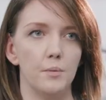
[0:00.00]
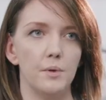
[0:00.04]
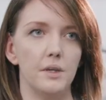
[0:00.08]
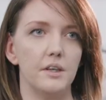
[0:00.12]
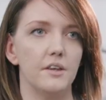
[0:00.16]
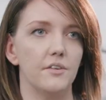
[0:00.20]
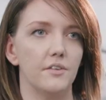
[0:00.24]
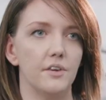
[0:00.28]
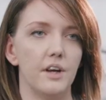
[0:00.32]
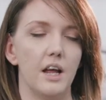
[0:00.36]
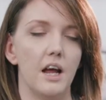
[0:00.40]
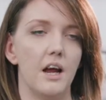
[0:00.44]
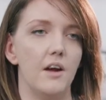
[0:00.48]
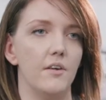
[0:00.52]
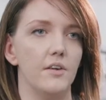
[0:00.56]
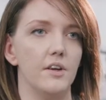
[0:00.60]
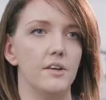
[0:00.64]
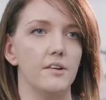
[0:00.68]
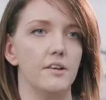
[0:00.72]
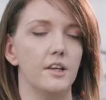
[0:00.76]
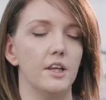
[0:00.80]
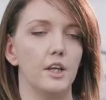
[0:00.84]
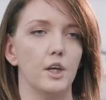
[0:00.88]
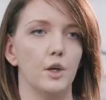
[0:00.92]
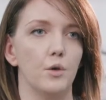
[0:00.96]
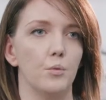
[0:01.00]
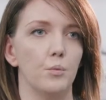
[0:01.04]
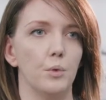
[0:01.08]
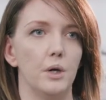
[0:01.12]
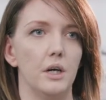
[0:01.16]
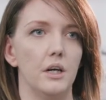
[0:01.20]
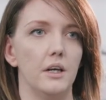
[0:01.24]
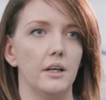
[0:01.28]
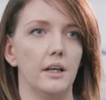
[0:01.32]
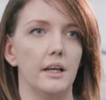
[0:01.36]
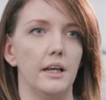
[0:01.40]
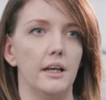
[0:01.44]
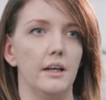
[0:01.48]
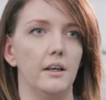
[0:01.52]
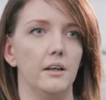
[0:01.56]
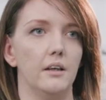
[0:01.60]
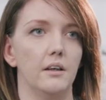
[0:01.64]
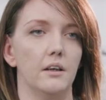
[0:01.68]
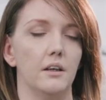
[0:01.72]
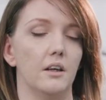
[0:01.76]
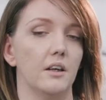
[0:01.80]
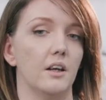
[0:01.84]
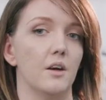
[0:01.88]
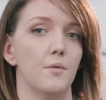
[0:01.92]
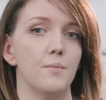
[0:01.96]
many different areas that you can work in,
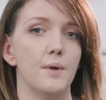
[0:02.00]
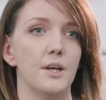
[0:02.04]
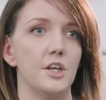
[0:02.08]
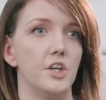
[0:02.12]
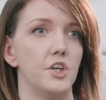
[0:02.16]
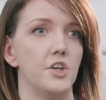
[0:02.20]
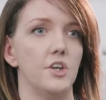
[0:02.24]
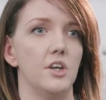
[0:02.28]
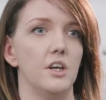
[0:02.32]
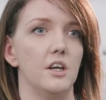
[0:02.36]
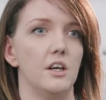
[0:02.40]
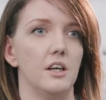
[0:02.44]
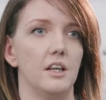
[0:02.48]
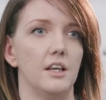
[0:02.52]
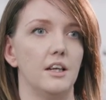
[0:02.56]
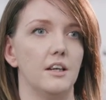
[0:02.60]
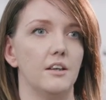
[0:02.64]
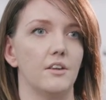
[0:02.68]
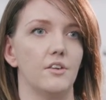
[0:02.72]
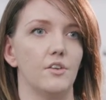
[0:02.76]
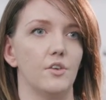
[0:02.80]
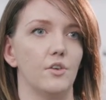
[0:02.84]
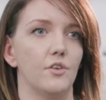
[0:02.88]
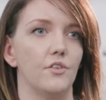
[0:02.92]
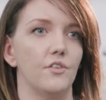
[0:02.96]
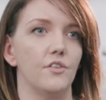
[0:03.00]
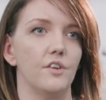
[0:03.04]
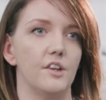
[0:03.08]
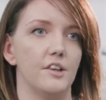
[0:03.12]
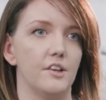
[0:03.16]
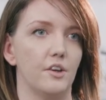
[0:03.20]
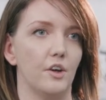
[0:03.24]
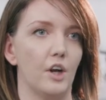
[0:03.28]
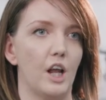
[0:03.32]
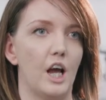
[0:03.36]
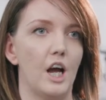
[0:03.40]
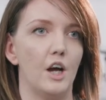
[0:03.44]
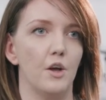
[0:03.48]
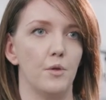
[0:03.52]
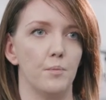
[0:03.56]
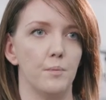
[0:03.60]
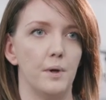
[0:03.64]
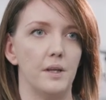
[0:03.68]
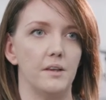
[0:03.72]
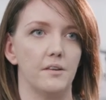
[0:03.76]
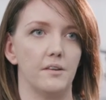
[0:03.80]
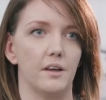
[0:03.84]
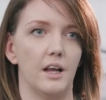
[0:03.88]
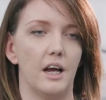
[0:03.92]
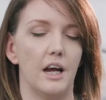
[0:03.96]
like I mentioned earlier, sort of physical health,
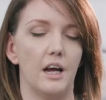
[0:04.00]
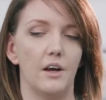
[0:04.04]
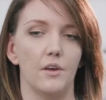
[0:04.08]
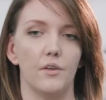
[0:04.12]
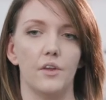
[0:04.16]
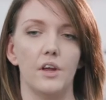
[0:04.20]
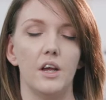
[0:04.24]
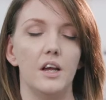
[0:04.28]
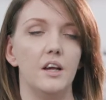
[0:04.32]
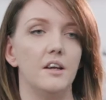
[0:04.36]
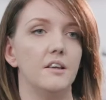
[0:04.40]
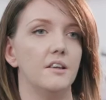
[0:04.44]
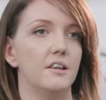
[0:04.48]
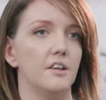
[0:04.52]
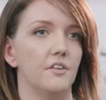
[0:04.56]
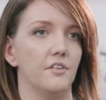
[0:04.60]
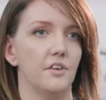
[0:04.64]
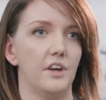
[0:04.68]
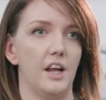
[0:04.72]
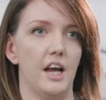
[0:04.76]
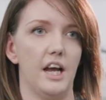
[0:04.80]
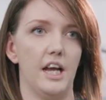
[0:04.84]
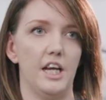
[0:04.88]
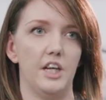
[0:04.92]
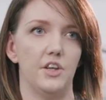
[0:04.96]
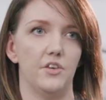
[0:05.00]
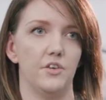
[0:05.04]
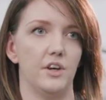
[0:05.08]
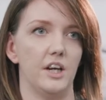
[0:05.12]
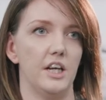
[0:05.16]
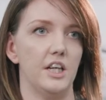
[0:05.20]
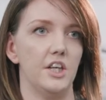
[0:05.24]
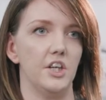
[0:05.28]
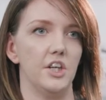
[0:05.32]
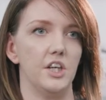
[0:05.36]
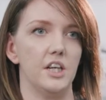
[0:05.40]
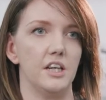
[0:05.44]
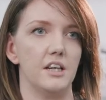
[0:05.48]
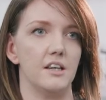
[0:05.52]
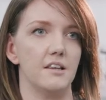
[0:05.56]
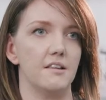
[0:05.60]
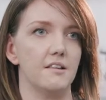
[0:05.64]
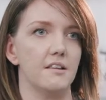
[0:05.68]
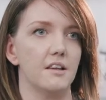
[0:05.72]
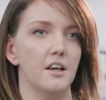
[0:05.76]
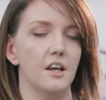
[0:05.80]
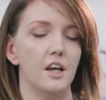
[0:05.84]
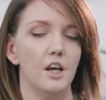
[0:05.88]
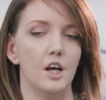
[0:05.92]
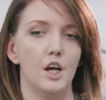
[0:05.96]
mental health, different age
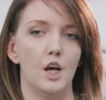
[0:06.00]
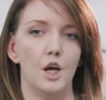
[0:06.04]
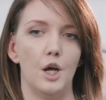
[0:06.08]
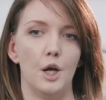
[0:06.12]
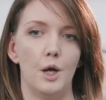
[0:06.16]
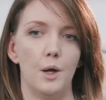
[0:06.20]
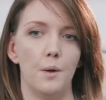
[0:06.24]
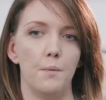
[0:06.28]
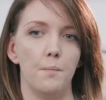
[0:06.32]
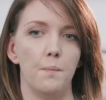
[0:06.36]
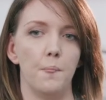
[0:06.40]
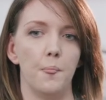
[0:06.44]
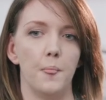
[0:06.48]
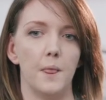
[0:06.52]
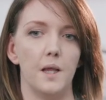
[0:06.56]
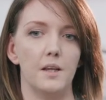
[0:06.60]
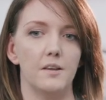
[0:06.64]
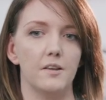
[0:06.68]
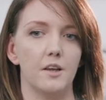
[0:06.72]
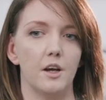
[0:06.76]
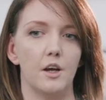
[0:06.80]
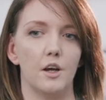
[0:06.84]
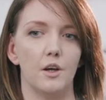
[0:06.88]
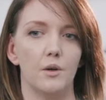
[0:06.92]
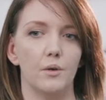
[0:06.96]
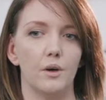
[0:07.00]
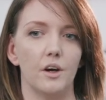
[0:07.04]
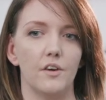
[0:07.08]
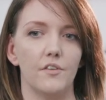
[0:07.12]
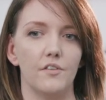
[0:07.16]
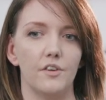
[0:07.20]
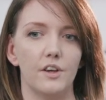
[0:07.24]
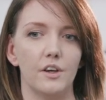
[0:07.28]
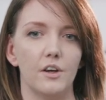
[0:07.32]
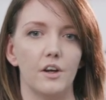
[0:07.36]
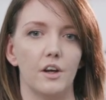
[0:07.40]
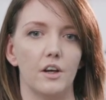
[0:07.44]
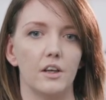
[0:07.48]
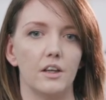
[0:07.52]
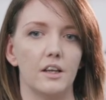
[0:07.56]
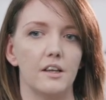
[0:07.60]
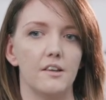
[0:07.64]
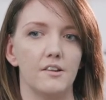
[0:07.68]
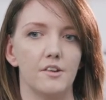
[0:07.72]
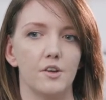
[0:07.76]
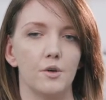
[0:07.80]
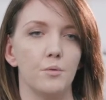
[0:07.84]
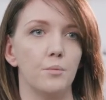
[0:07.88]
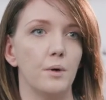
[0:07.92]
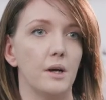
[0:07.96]
ranges. So I feel like
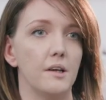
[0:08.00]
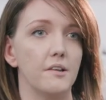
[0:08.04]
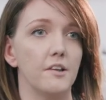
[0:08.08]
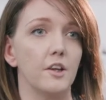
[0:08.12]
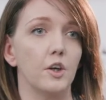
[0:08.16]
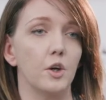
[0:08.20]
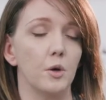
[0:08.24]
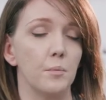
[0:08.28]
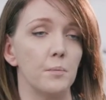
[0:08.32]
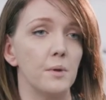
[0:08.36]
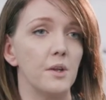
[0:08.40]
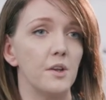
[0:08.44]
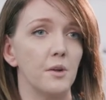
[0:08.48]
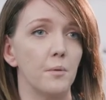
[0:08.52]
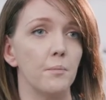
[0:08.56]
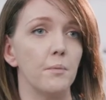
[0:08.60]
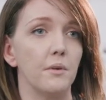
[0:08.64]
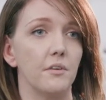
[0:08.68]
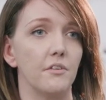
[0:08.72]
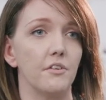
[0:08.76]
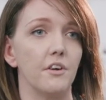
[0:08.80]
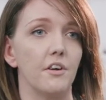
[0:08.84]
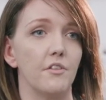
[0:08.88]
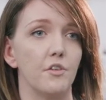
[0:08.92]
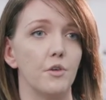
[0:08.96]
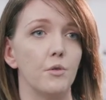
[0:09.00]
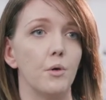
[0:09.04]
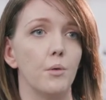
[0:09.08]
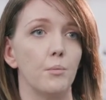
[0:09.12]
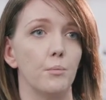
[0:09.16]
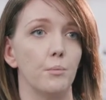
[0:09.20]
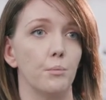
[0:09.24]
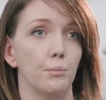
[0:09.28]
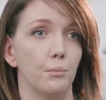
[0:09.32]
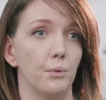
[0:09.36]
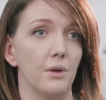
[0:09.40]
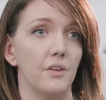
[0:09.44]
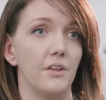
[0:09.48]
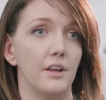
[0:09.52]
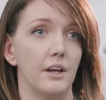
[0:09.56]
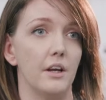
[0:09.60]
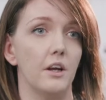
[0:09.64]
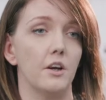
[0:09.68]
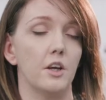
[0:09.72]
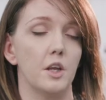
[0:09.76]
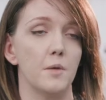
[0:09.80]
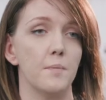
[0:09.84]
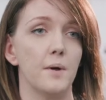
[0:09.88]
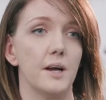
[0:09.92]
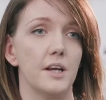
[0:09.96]
in some ways there could be something for everyone within
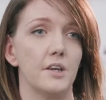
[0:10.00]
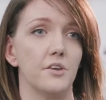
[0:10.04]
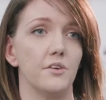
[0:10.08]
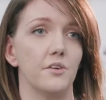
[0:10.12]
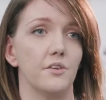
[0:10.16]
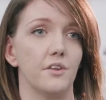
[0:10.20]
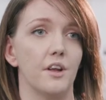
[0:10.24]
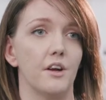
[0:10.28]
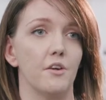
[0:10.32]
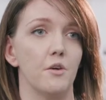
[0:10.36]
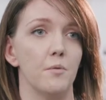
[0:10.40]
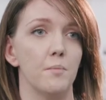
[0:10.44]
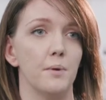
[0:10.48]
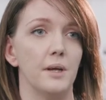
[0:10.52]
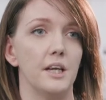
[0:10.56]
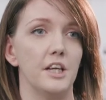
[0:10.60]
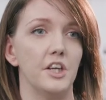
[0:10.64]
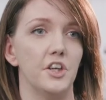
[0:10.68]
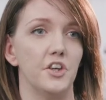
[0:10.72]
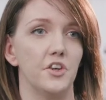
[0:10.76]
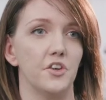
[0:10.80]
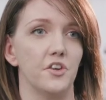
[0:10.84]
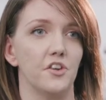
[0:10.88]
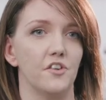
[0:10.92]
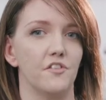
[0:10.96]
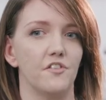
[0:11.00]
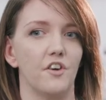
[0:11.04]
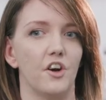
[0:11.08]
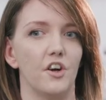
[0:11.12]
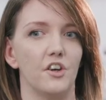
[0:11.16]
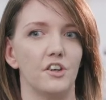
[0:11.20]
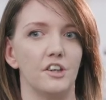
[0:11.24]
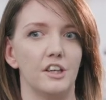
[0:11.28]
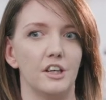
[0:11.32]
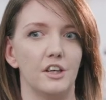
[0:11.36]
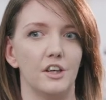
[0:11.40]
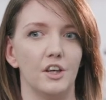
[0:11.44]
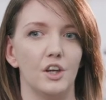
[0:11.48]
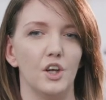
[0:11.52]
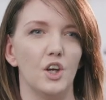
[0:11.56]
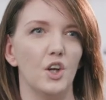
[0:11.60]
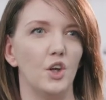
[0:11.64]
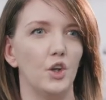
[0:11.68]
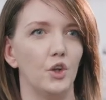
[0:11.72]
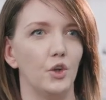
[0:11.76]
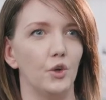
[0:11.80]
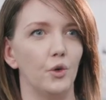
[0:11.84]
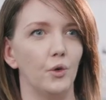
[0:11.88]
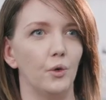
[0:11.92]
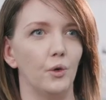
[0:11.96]
occupational therapy. It's just finding
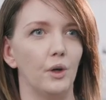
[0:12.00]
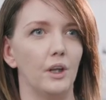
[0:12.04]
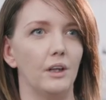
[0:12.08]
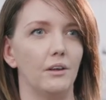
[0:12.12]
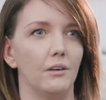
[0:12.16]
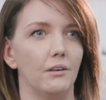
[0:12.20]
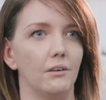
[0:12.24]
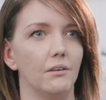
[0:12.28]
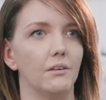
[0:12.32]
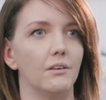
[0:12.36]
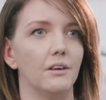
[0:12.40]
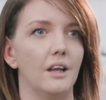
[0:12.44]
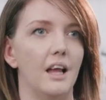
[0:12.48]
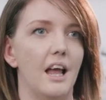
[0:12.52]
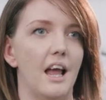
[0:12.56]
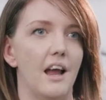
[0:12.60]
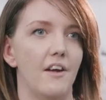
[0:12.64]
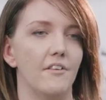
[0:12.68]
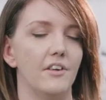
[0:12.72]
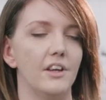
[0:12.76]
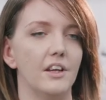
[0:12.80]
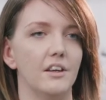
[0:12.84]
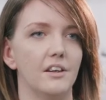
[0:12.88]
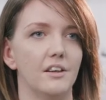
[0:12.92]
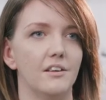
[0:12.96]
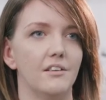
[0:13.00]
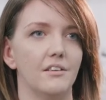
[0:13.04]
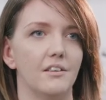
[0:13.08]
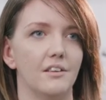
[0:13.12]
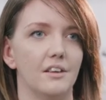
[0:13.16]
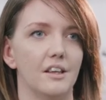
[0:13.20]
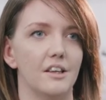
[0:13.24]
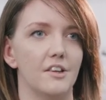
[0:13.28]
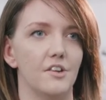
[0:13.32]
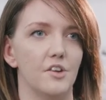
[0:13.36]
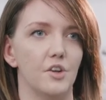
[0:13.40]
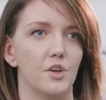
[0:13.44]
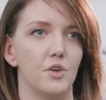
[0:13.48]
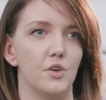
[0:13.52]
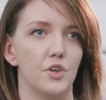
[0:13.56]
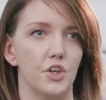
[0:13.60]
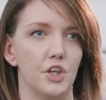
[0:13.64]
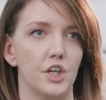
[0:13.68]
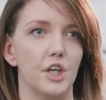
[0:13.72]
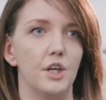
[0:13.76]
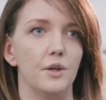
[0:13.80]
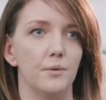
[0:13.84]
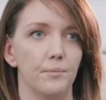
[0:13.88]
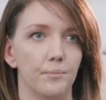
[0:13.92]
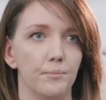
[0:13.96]
your little area that suits
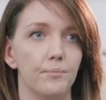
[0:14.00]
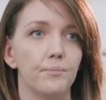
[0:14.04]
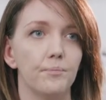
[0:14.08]
you.